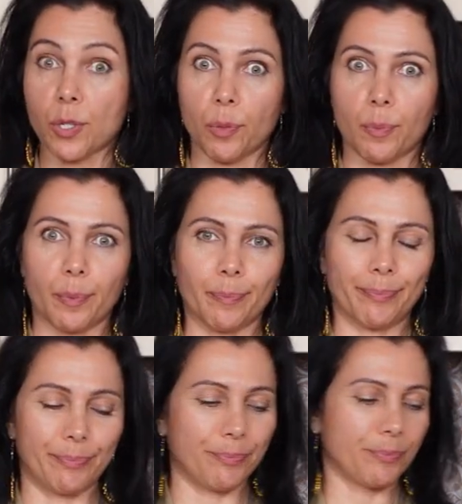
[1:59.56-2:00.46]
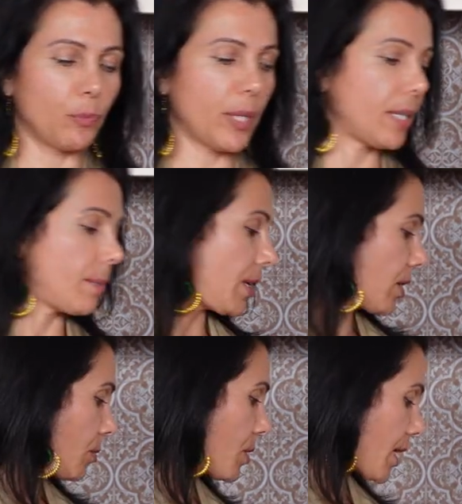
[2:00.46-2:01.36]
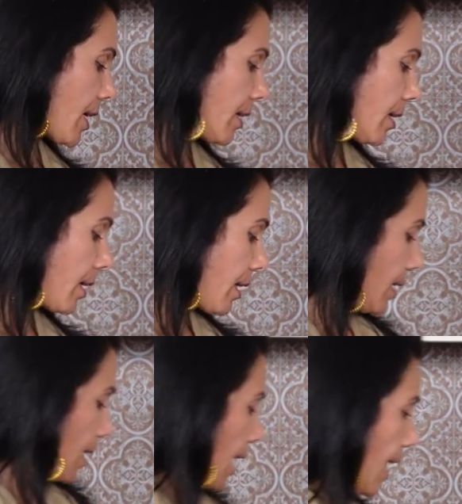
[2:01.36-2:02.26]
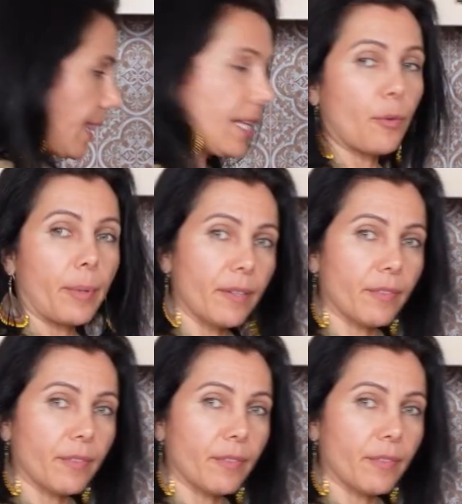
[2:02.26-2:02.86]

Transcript: soup, we're going to be using a little bit of